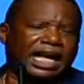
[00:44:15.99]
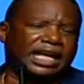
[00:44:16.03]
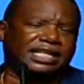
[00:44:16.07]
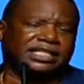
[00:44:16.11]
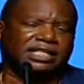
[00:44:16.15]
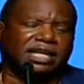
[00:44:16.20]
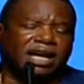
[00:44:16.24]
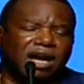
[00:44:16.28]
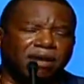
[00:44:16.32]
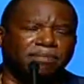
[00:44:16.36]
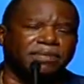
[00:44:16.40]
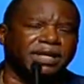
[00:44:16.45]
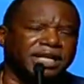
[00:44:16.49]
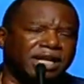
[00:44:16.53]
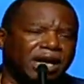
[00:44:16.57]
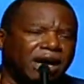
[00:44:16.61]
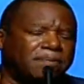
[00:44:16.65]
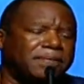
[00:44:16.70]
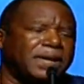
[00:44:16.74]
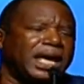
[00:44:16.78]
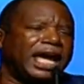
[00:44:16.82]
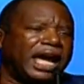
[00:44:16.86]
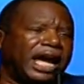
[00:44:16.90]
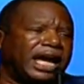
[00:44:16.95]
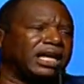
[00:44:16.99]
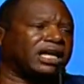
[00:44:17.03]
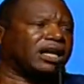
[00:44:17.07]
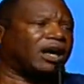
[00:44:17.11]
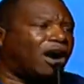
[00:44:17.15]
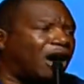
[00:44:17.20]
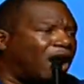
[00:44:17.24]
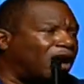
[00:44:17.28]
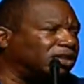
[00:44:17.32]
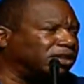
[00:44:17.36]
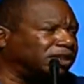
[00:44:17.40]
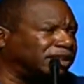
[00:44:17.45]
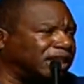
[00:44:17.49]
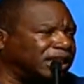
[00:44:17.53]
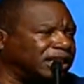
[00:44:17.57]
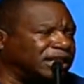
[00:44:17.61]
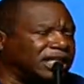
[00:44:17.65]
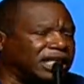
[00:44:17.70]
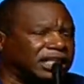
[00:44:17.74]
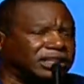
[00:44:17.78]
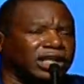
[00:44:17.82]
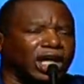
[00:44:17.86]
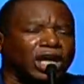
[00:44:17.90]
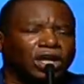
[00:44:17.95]
that's coming up and
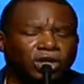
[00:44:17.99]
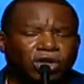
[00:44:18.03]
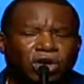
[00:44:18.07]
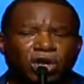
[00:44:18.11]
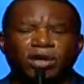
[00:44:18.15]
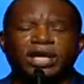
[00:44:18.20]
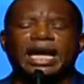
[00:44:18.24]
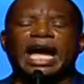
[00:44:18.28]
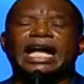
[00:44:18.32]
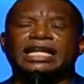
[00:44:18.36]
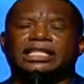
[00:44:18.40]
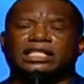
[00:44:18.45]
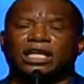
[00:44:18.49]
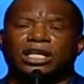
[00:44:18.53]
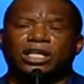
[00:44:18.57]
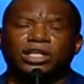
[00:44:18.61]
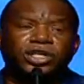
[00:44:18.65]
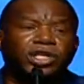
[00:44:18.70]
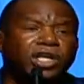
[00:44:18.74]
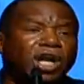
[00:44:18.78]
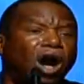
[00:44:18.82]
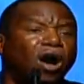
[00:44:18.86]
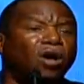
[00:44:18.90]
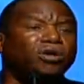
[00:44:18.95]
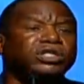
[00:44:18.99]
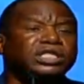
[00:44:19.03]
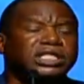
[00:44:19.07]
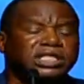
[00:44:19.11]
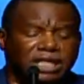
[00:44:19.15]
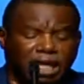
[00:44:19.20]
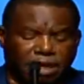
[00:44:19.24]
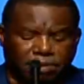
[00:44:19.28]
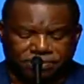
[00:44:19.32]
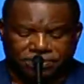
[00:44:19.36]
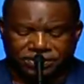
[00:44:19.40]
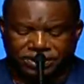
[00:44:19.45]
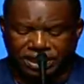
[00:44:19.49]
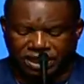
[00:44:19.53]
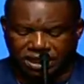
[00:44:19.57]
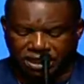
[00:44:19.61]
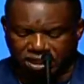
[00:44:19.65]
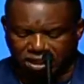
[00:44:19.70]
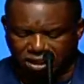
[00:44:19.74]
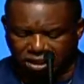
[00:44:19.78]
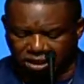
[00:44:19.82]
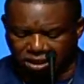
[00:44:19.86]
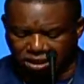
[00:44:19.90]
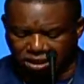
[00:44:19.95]
causing this. You got to know something.